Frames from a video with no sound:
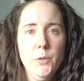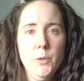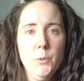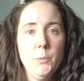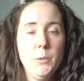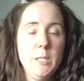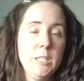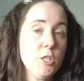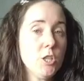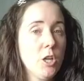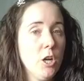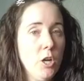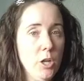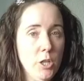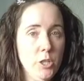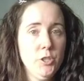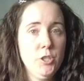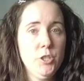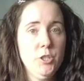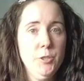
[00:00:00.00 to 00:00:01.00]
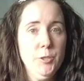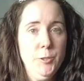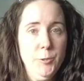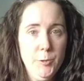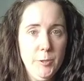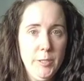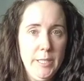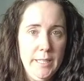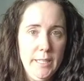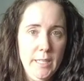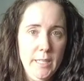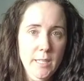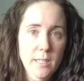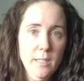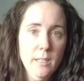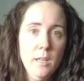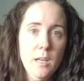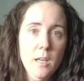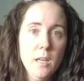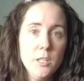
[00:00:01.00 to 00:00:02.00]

which culture you're in.